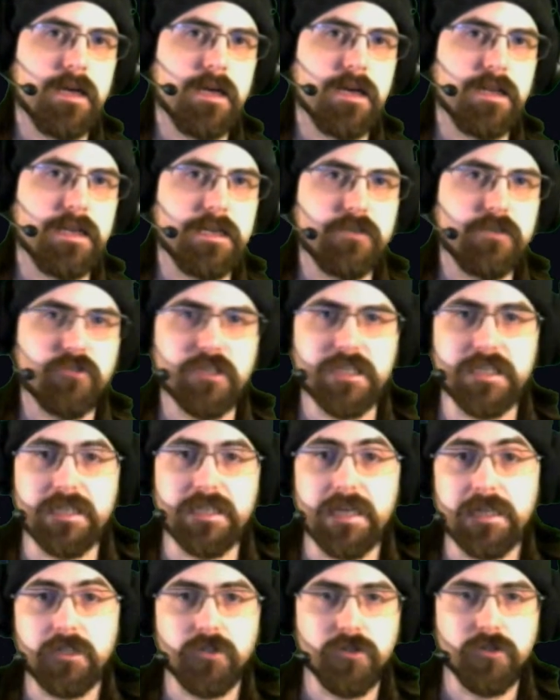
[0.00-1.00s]
interesting
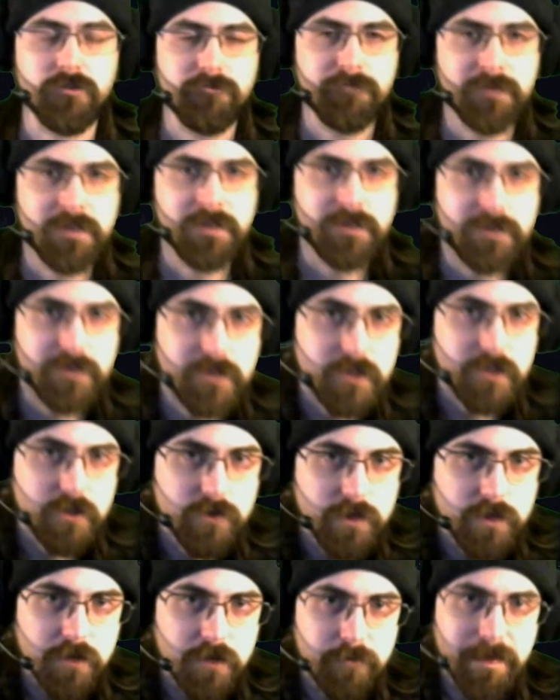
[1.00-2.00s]
guest on. So
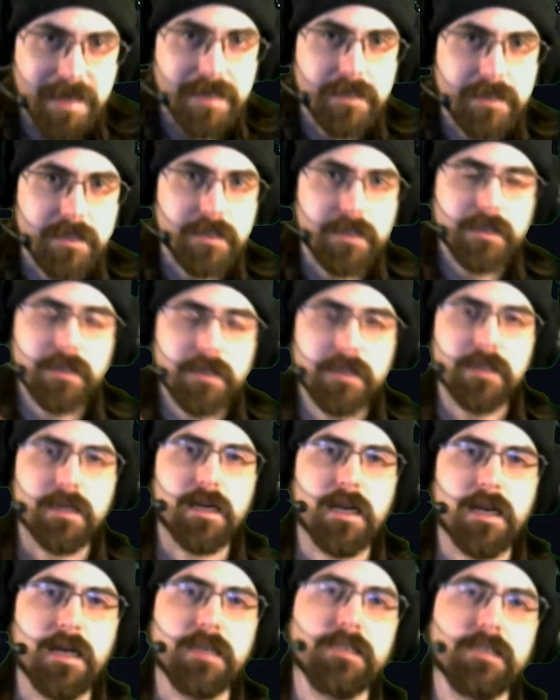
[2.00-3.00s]
back to the
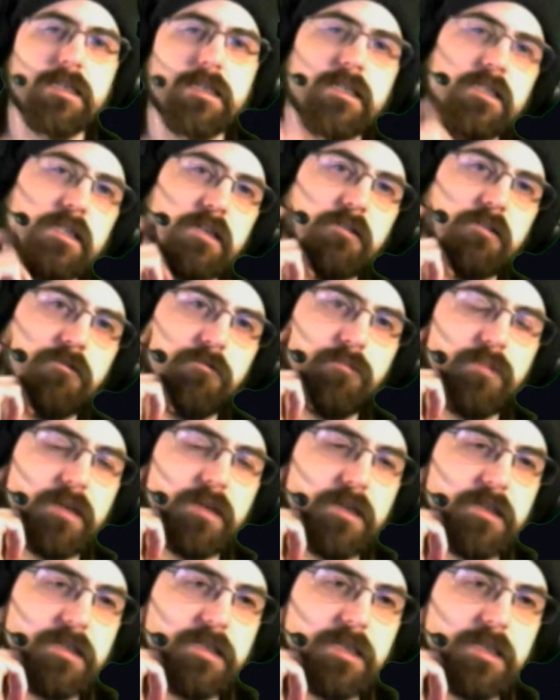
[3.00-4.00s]
classic stuff.
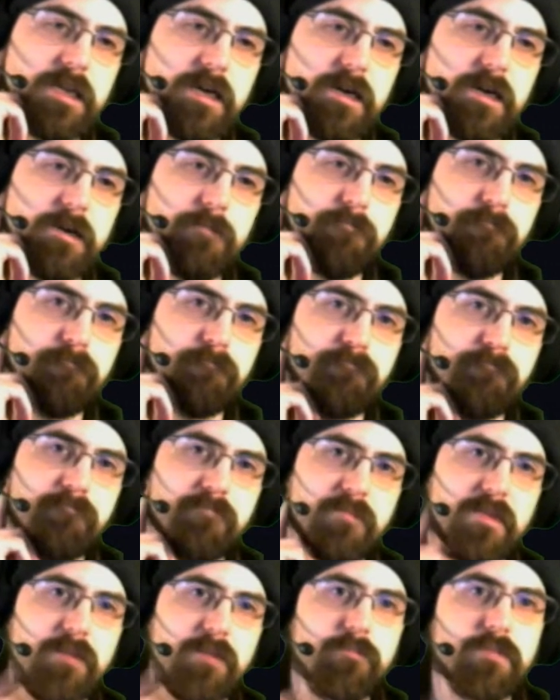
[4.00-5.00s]
But
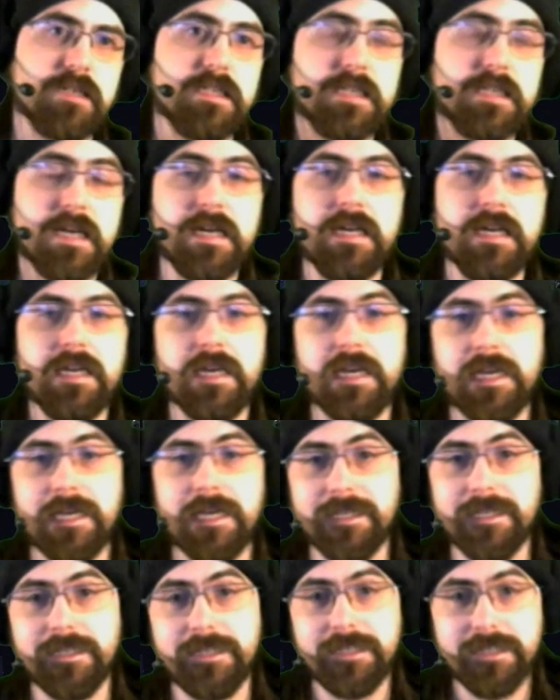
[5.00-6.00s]
today
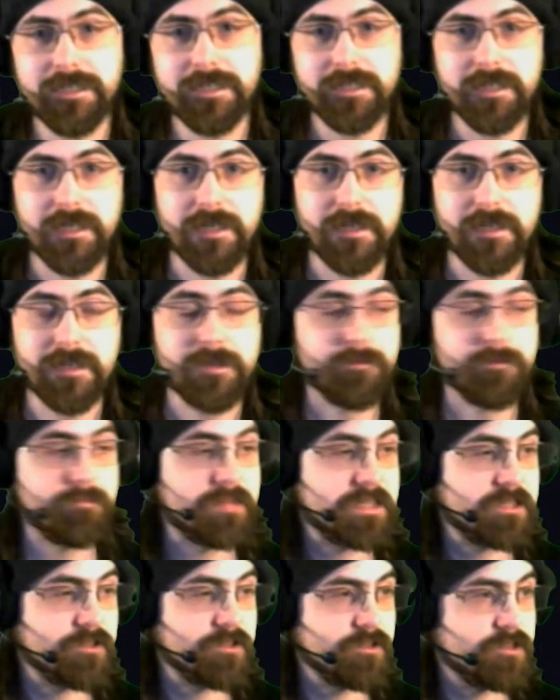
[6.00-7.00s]
it's
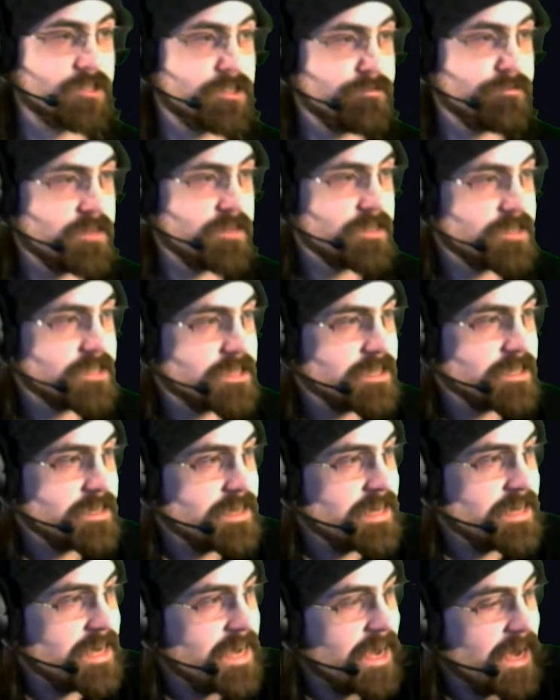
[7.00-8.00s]
mixology first,
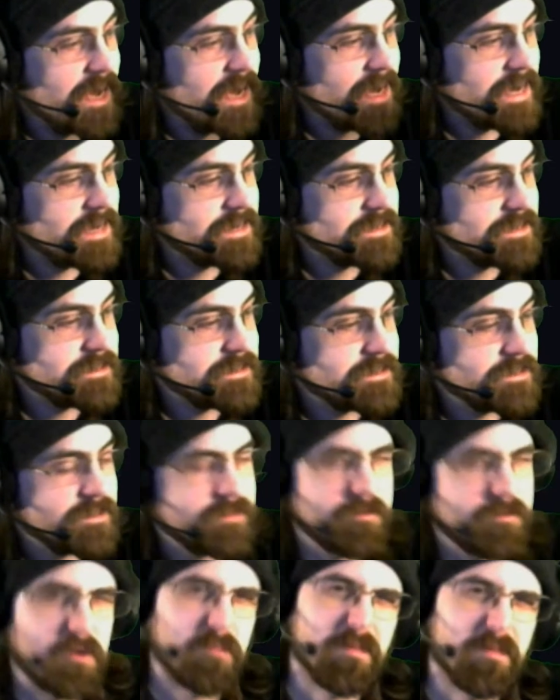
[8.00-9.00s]
and
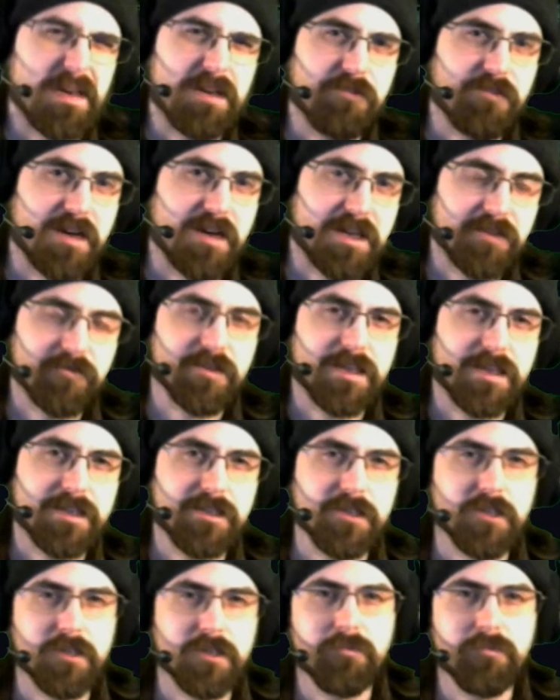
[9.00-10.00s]
I'm not a big fan of that
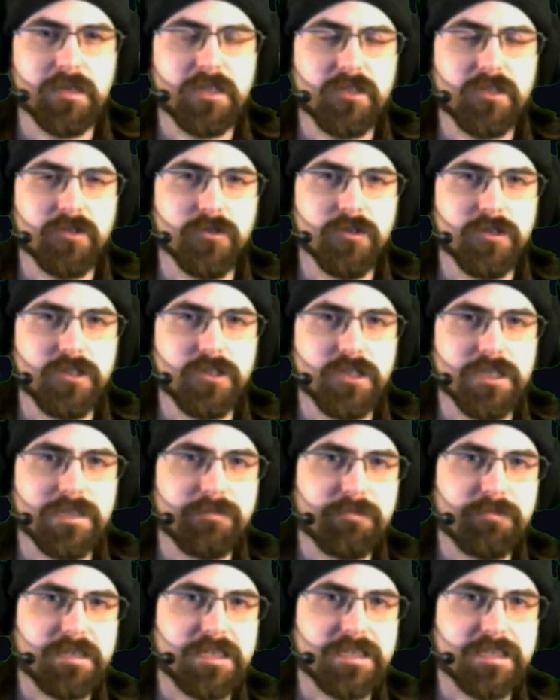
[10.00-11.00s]
term mixology.
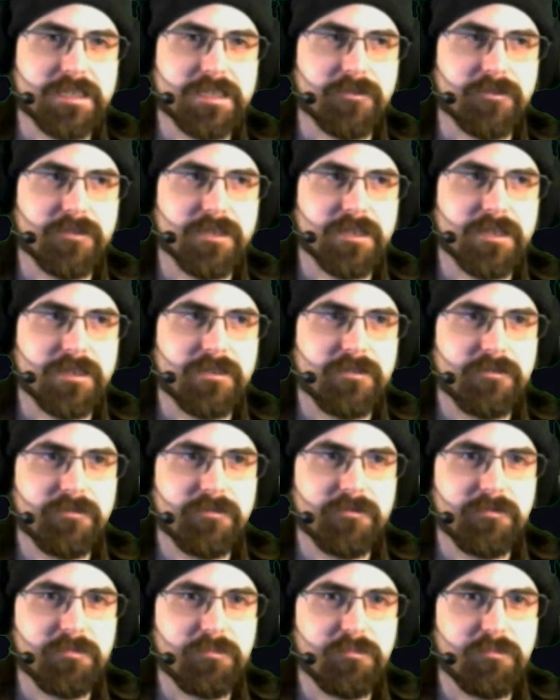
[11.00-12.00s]
It makes it sound like
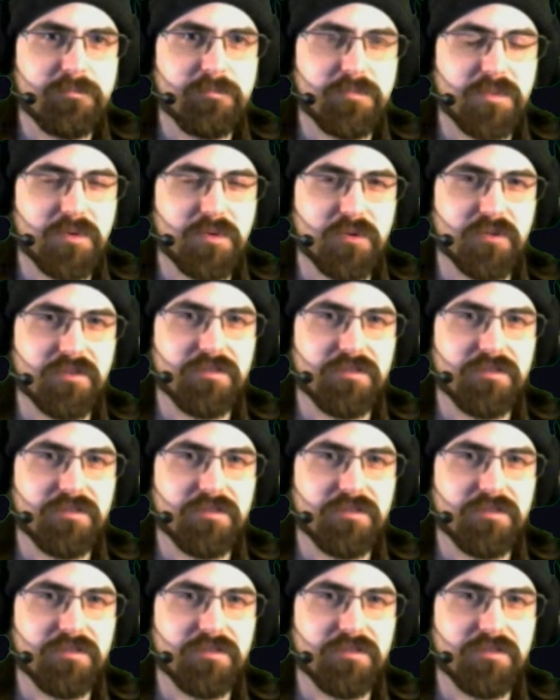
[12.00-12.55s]
more